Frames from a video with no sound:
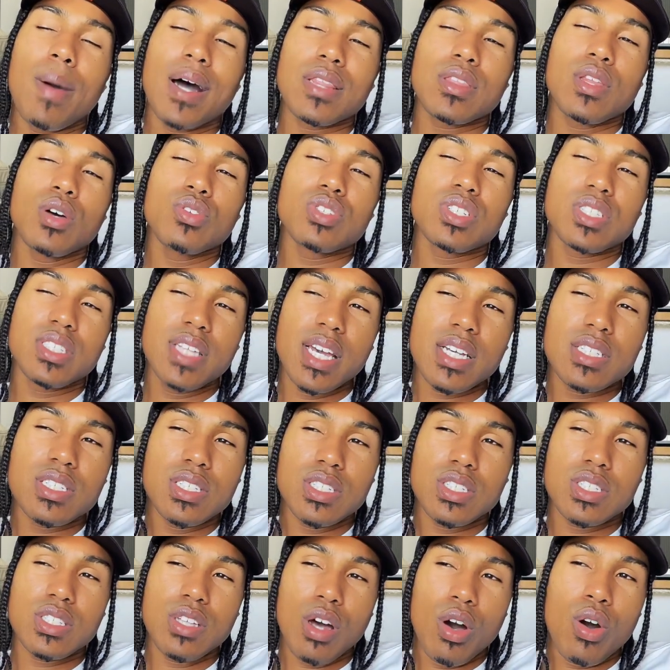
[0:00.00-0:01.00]
what you don't know
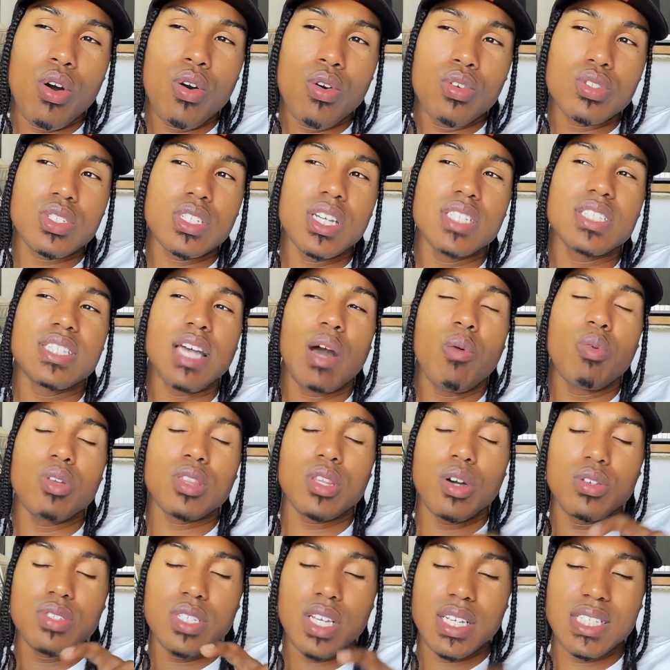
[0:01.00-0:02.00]
about those sticks and
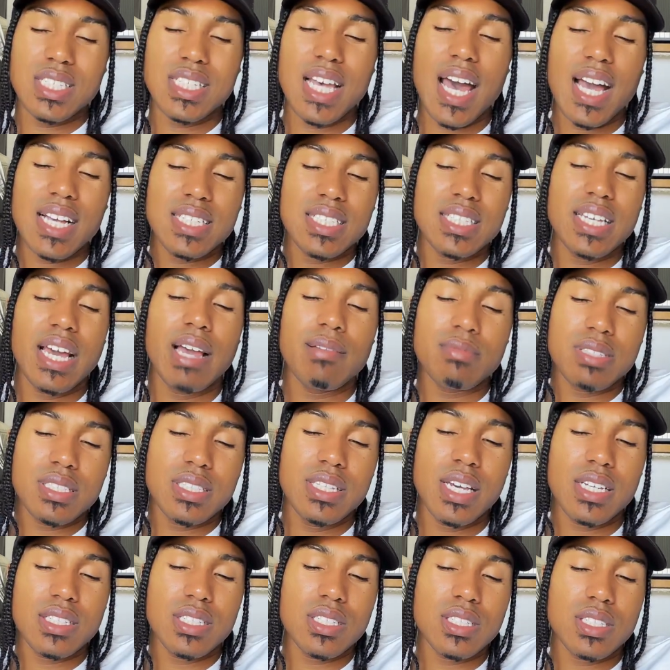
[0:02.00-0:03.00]
stones is that with those
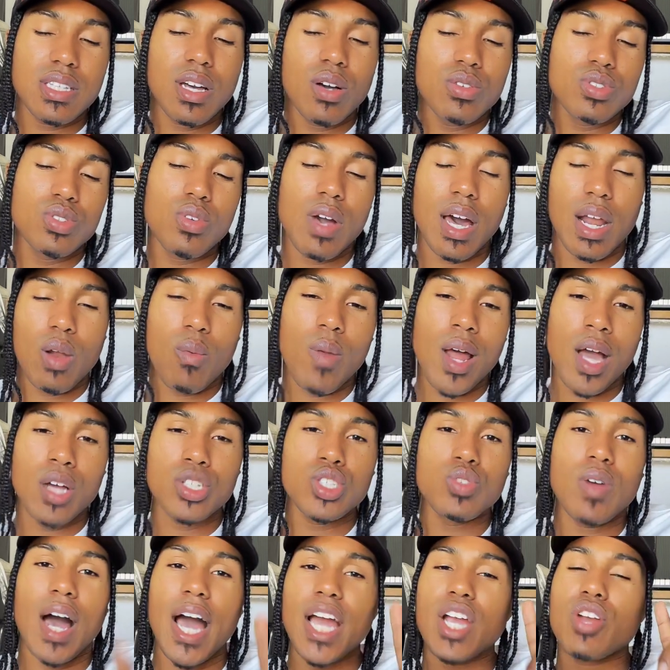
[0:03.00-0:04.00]
exact same sticks and
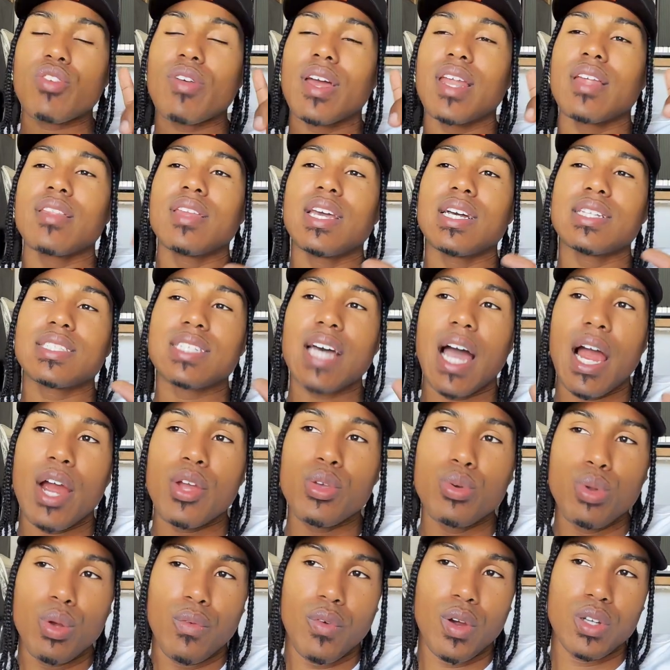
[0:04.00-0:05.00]
stones you got around you, I
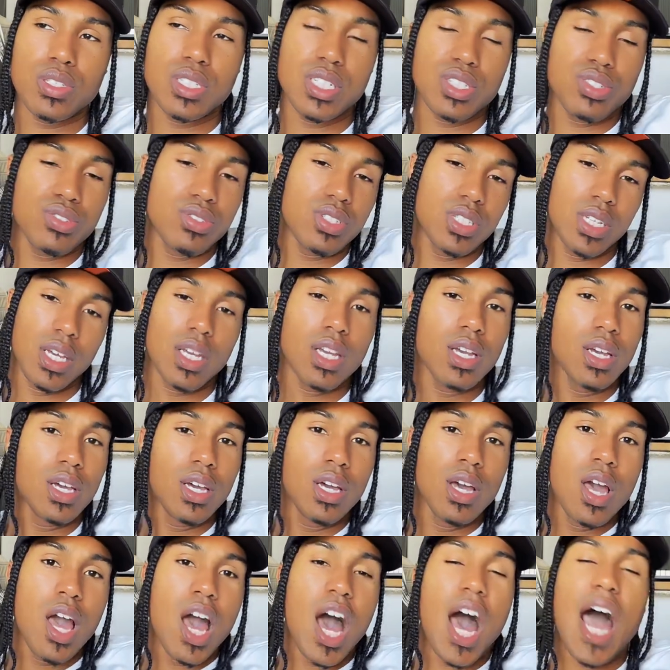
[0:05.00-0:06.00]
created the entire
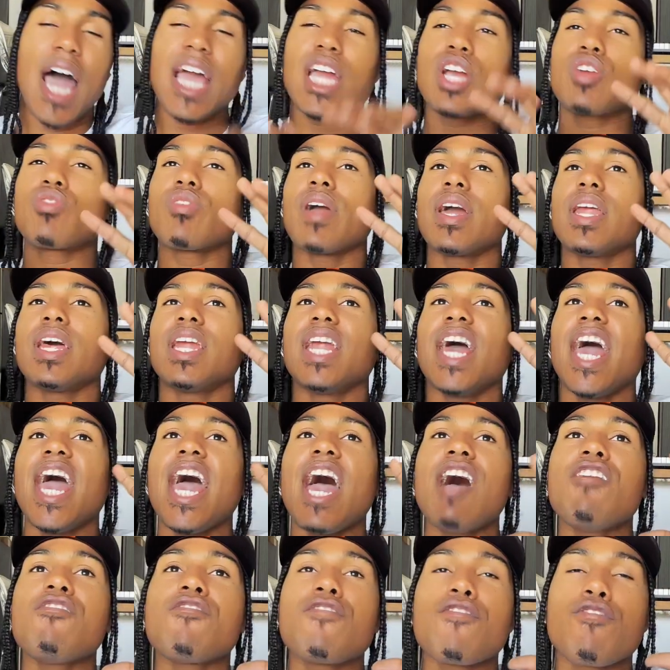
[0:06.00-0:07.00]
universe that you see.
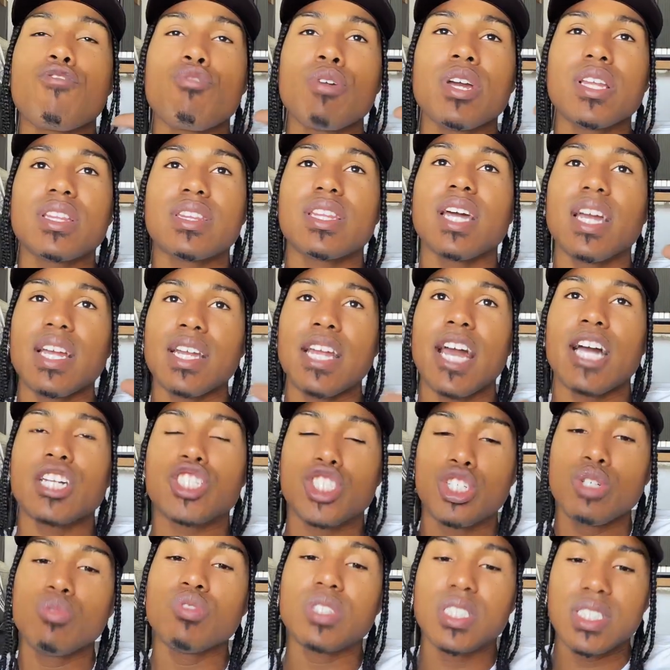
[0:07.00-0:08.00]
I created
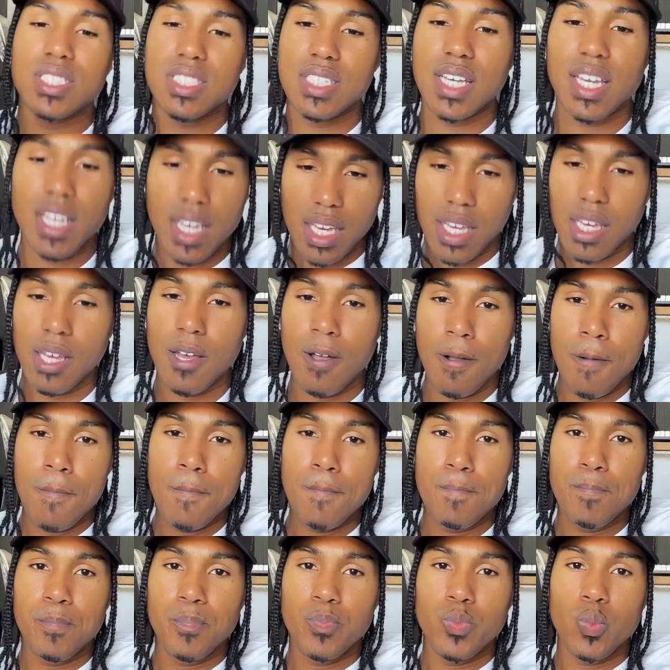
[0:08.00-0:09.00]
everything that you
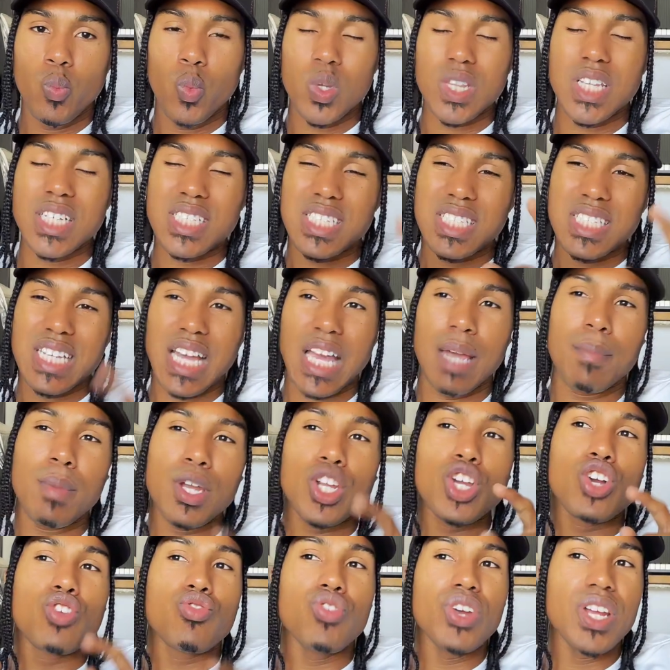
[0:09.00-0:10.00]
see
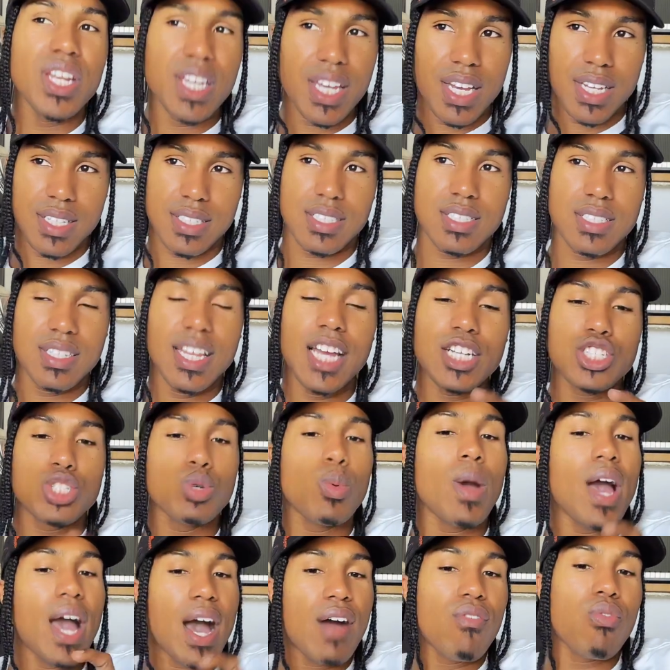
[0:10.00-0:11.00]
with the same
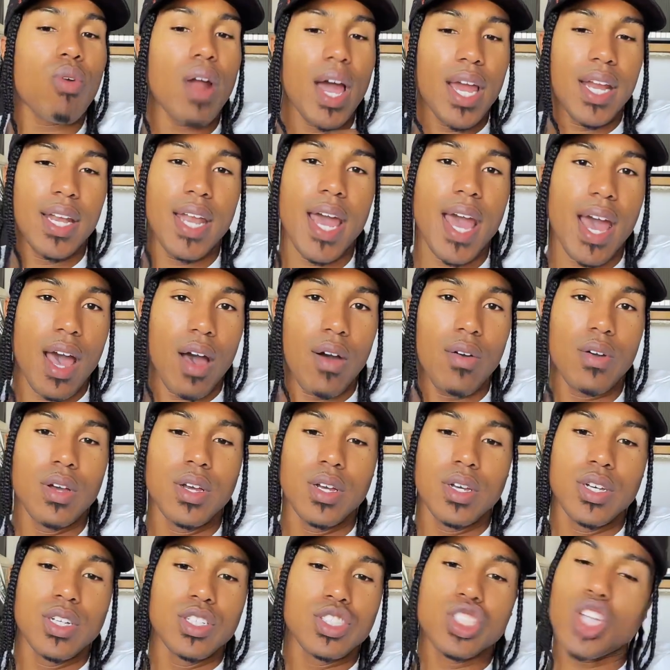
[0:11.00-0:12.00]
ingredients that you have
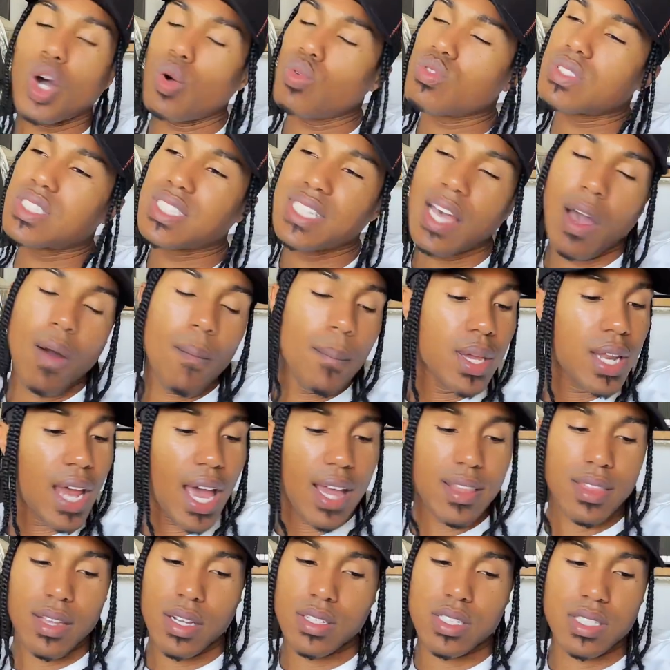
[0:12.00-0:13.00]
right now.
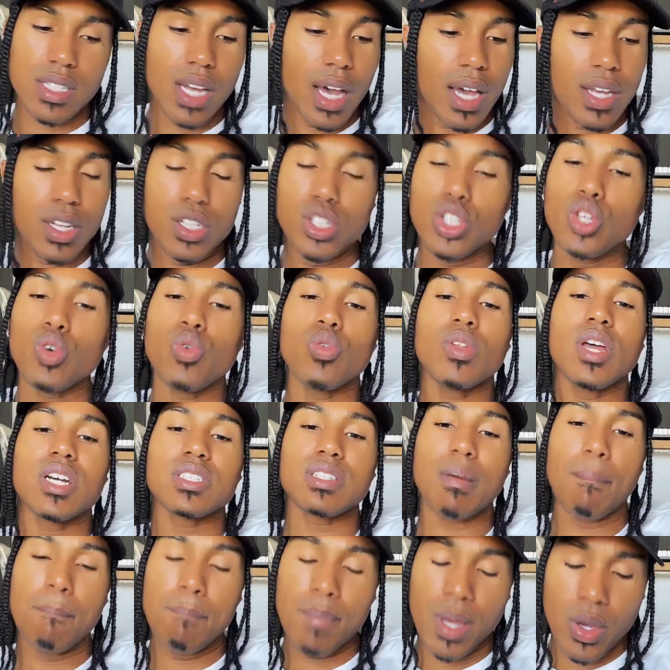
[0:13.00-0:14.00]
Don't tell me that
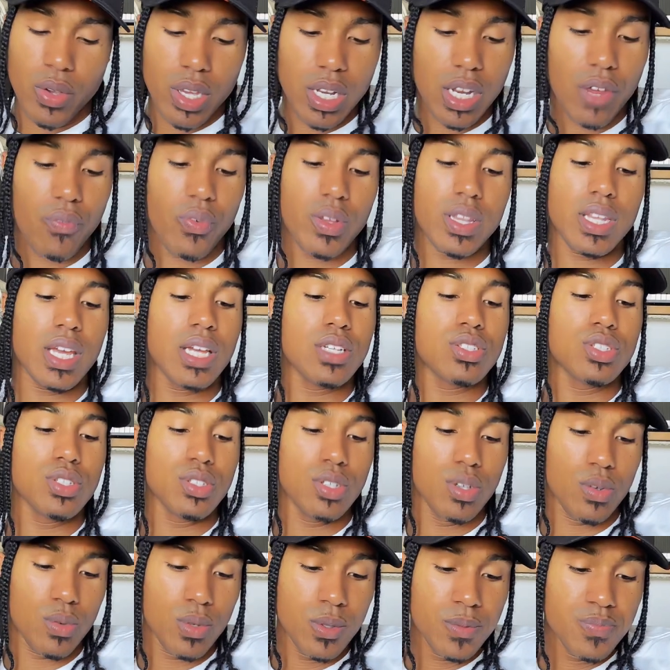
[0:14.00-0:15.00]
there's nothing to do. There's a
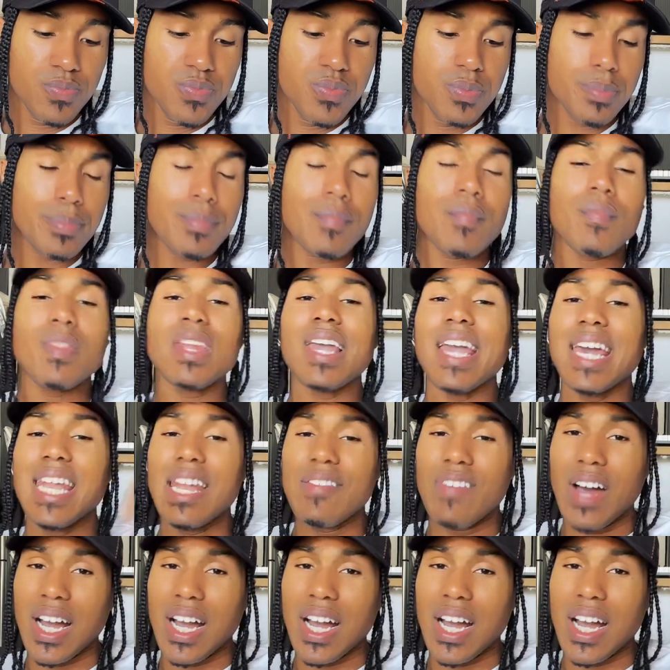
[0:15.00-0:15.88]
million different things to do.